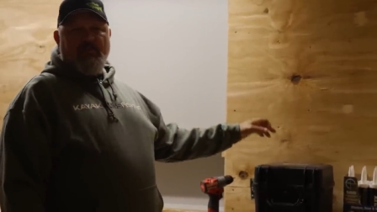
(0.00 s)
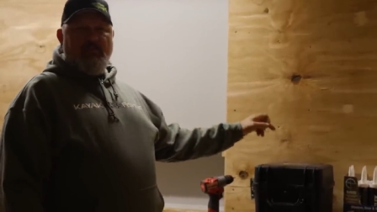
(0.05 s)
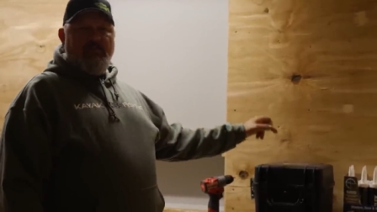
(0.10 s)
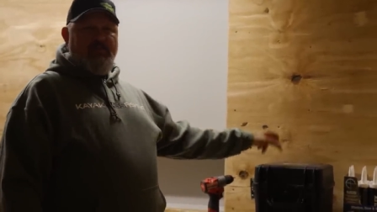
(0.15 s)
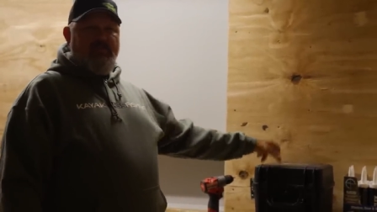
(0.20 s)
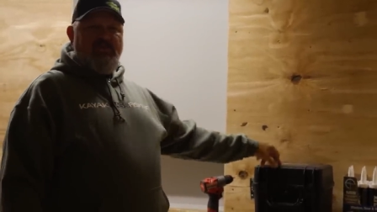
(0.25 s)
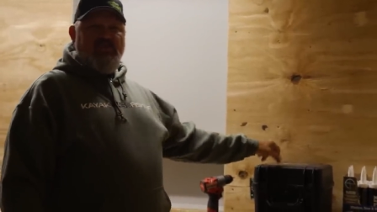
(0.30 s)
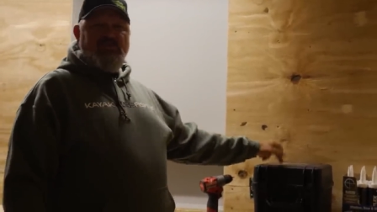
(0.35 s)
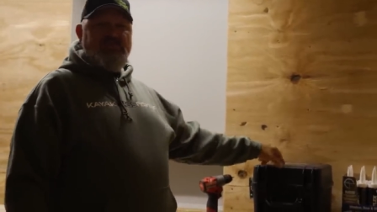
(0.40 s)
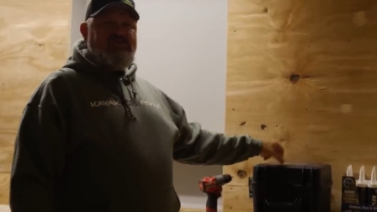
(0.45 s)
We've
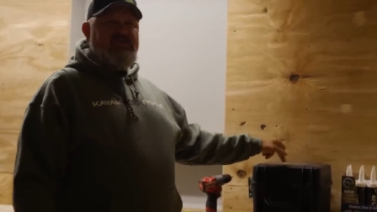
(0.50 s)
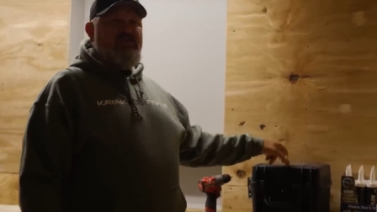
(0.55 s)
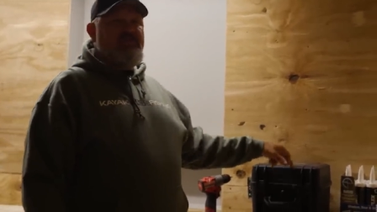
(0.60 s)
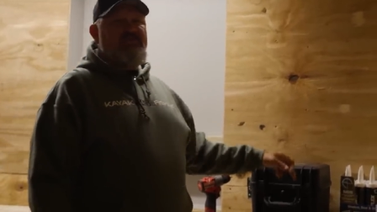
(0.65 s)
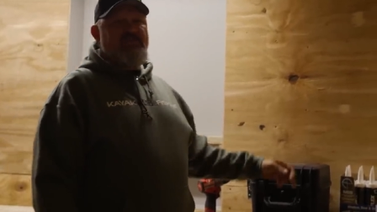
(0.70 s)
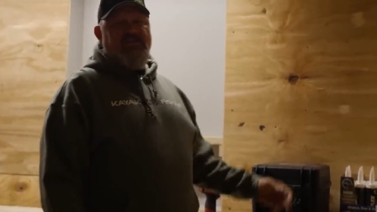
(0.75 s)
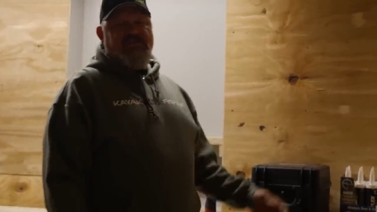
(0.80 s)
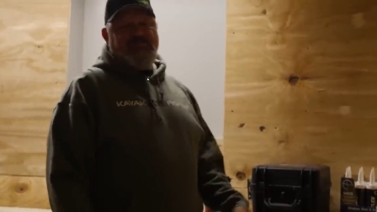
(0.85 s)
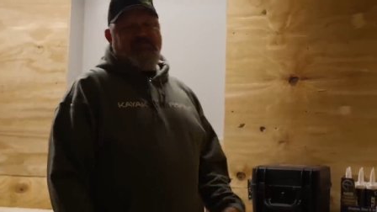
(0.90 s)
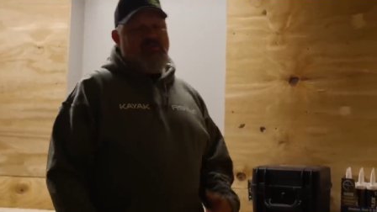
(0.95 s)
been using it
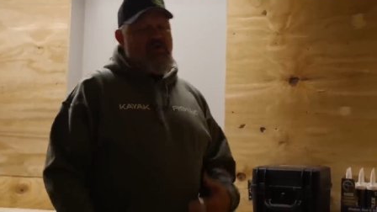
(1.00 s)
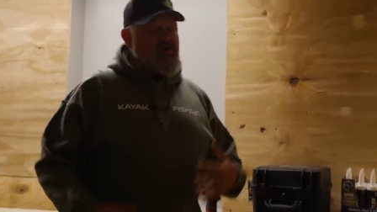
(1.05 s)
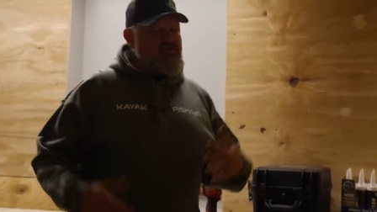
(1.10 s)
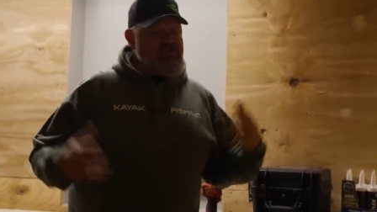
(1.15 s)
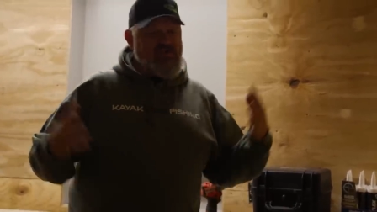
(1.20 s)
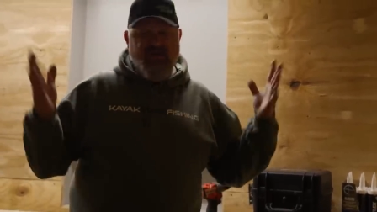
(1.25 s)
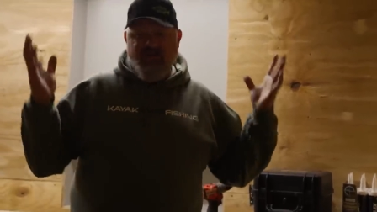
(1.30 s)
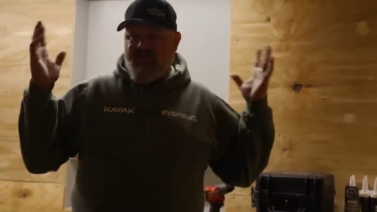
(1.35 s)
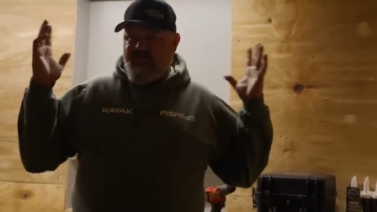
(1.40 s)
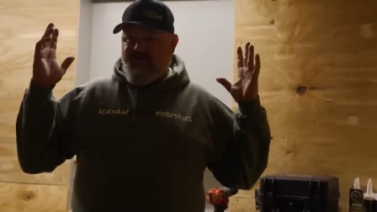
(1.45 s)
for this
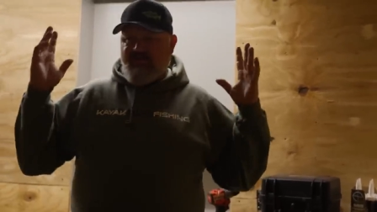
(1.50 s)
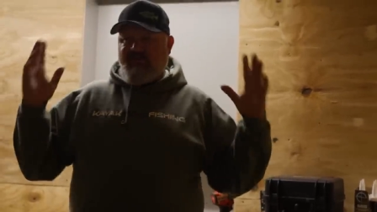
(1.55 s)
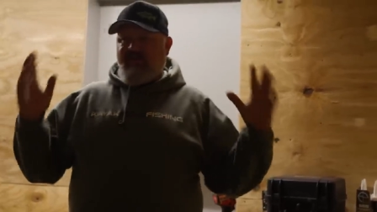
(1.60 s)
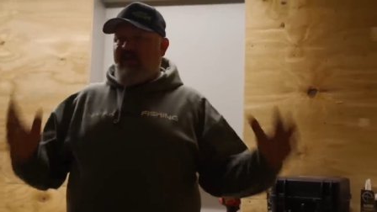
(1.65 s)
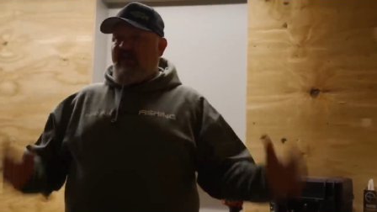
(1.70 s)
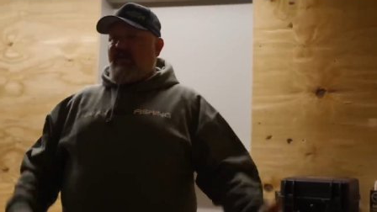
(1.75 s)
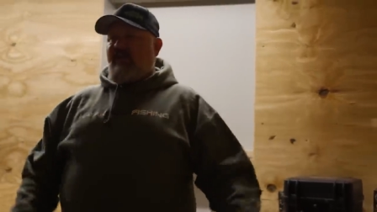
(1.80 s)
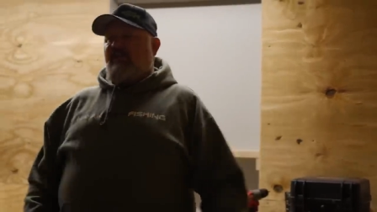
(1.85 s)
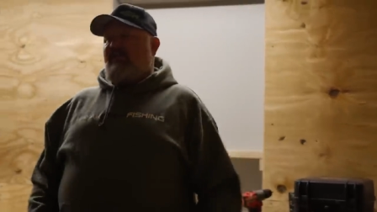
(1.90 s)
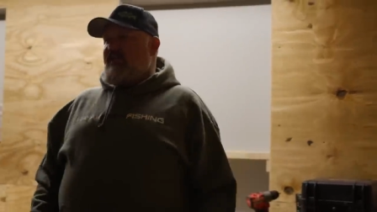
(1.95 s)
project and
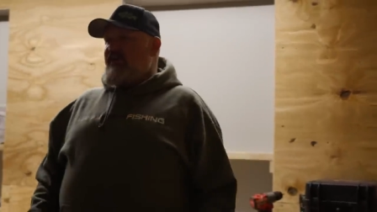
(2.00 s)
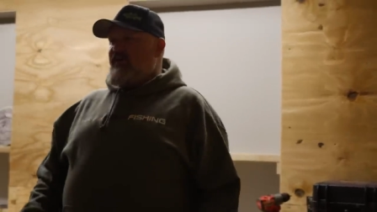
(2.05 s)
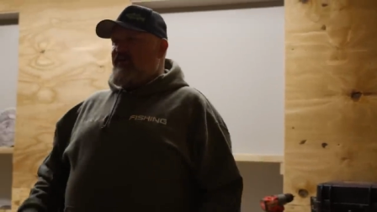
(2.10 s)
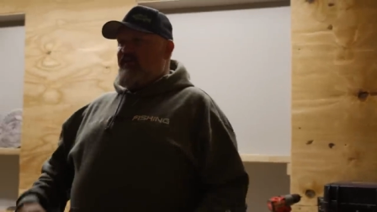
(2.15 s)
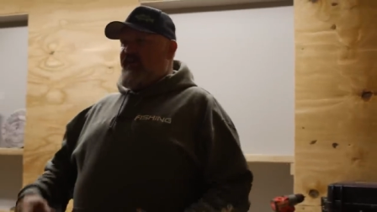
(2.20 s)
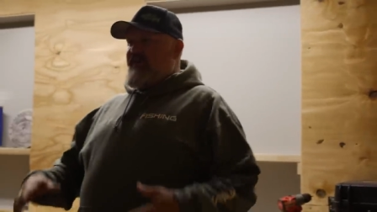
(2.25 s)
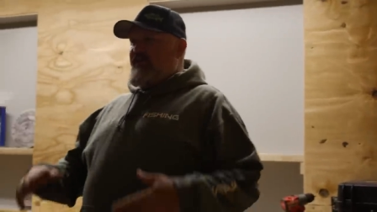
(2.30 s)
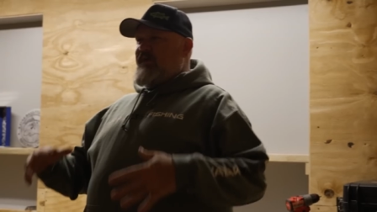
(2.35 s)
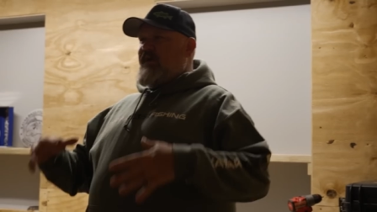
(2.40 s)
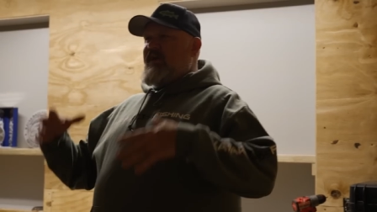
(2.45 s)
literally